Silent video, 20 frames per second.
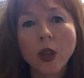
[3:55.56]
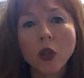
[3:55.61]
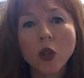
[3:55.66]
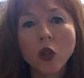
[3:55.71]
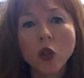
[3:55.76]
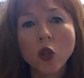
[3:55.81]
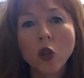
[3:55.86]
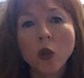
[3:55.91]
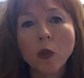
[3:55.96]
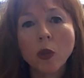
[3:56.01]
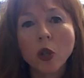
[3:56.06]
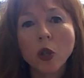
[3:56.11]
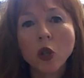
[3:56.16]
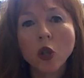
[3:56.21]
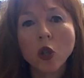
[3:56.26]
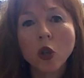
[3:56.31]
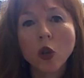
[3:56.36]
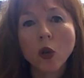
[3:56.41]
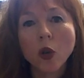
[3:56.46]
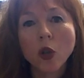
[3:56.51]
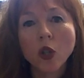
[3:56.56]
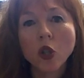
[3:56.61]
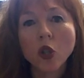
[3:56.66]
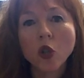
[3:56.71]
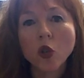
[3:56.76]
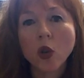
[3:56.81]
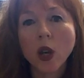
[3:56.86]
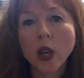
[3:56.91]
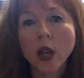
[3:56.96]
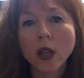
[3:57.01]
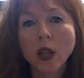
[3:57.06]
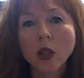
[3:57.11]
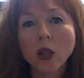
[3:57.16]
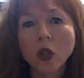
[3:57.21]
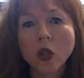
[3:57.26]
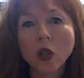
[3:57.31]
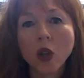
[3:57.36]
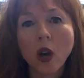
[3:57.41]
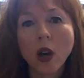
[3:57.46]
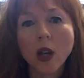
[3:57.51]
stupid tourist
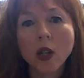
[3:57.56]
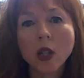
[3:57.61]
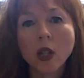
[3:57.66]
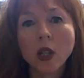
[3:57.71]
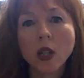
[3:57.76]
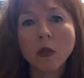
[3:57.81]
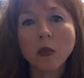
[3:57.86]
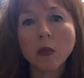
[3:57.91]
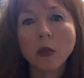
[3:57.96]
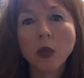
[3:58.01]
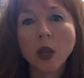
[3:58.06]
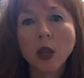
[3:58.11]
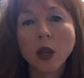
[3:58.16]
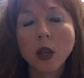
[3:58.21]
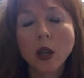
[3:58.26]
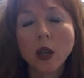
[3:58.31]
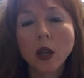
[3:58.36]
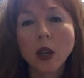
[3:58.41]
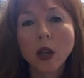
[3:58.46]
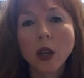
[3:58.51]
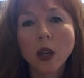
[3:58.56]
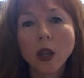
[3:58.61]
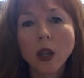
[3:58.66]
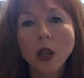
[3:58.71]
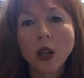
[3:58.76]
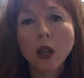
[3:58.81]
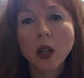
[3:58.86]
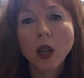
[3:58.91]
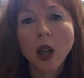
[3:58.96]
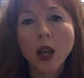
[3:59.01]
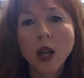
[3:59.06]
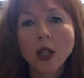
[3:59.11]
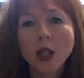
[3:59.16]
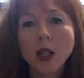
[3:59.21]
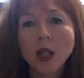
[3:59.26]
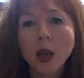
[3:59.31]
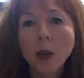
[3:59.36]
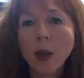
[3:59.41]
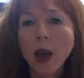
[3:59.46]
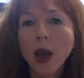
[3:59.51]
trinkets tied to them. Like
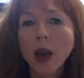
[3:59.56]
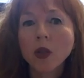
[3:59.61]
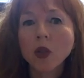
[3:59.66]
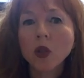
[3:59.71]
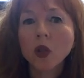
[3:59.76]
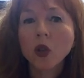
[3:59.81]
somehow